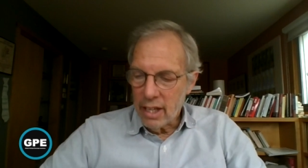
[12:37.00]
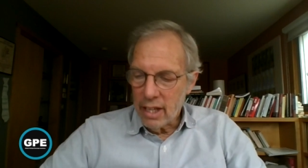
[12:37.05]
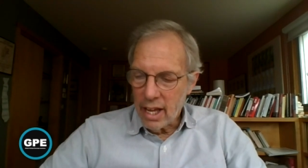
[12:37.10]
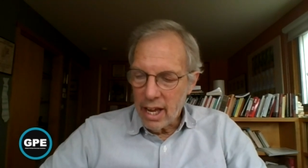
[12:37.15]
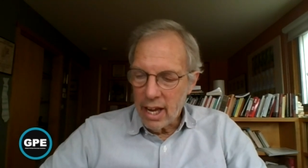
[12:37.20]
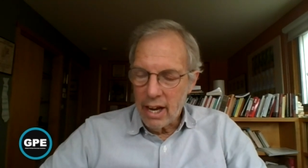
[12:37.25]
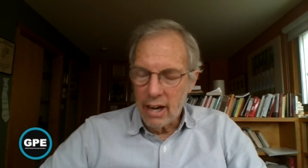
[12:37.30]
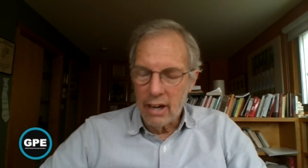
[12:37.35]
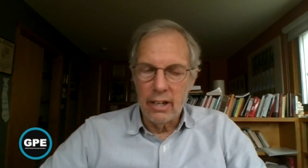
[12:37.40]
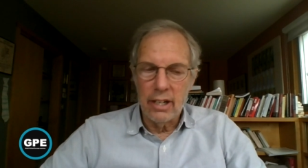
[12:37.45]

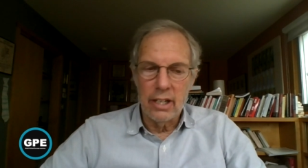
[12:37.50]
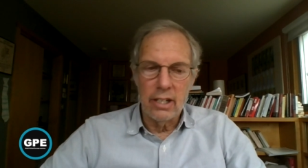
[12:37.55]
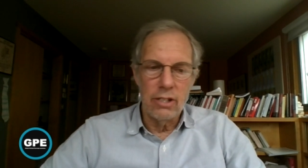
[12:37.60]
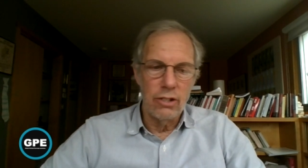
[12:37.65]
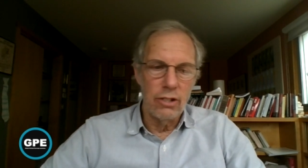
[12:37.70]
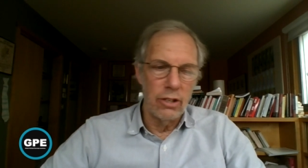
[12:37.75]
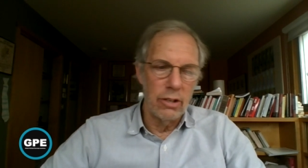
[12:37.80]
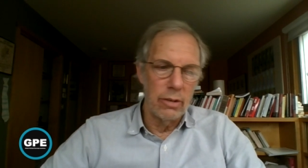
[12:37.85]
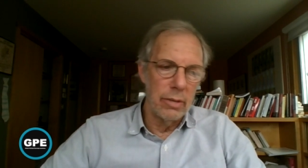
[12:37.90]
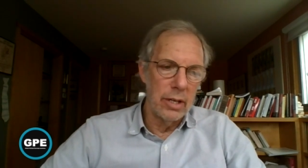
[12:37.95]
there in
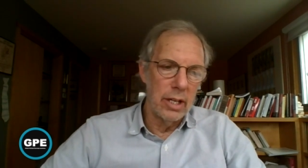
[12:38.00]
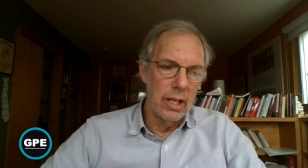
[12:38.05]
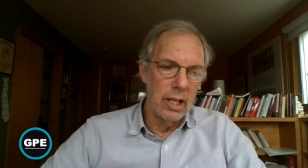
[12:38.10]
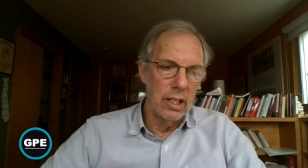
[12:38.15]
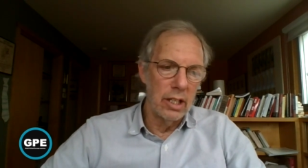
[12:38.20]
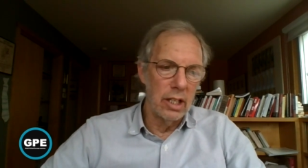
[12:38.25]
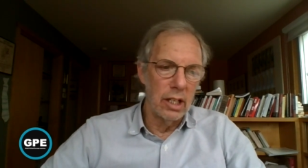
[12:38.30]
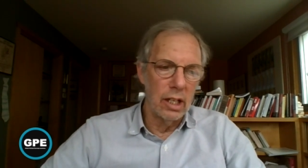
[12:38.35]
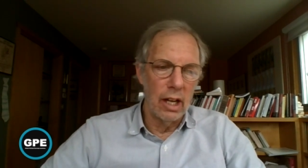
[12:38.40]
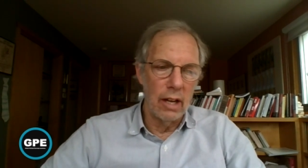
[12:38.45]
Germany,
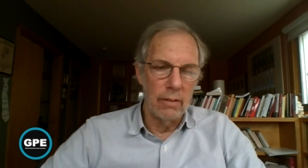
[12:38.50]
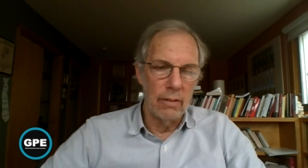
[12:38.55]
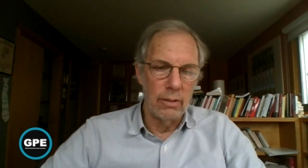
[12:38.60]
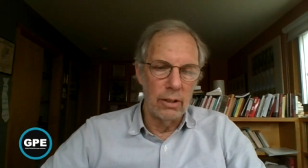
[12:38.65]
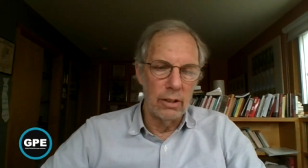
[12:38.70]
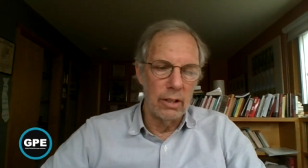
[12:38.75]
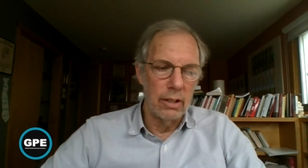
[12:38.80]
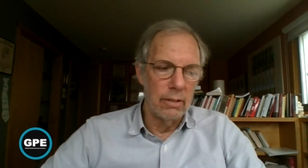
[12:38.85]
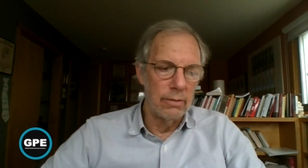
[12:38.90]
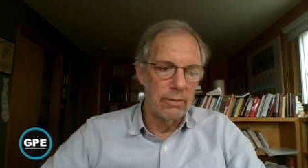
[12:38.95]
the
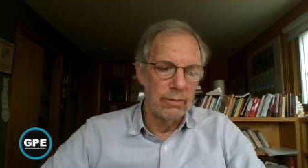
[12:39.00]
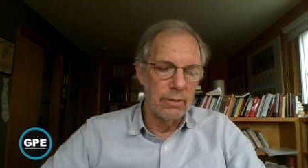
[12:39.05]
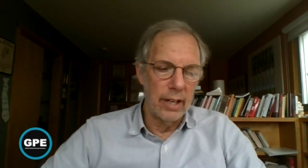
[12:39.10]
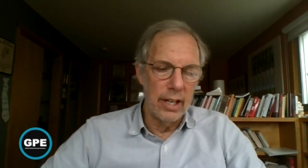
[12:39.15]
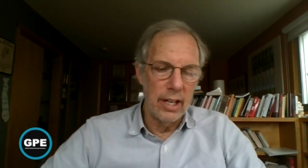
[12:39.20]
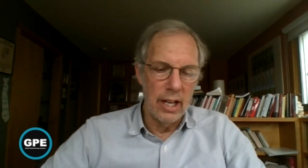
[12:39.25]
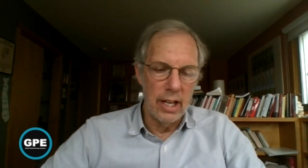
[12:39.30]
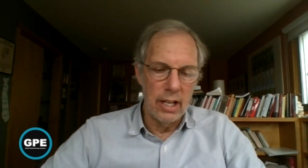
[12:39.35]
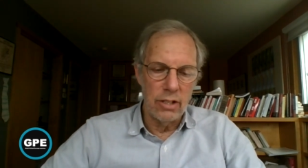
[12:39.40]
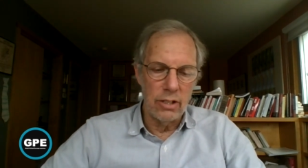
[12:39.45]
level of
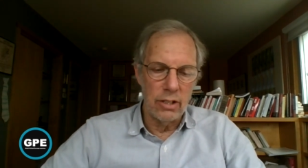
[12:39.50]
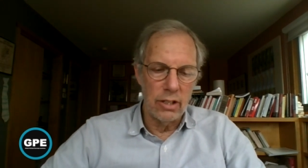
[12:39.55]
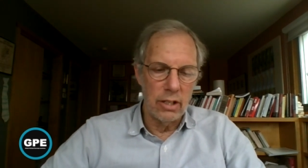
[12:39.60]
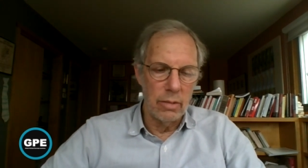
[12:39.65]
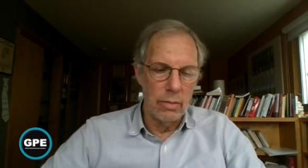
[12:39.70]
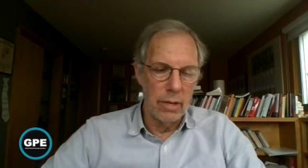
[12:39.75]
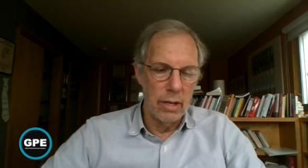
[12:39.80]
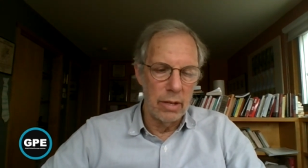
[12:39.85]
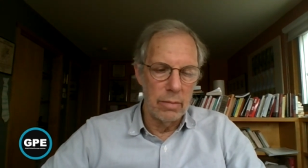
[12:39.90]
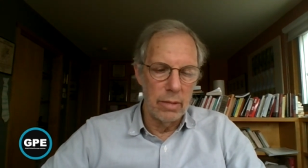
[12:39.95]
financial
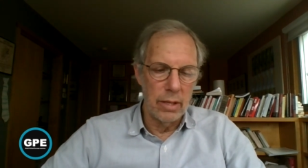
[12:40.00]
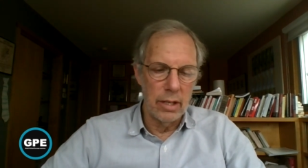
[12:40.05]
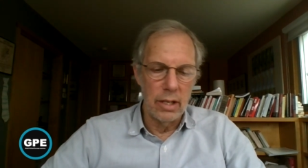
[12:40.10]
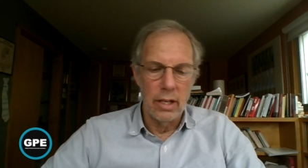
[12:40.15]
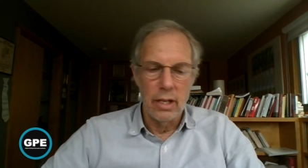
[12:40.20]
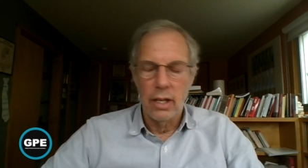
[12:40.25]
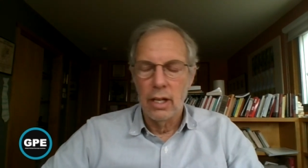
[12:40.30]
commitment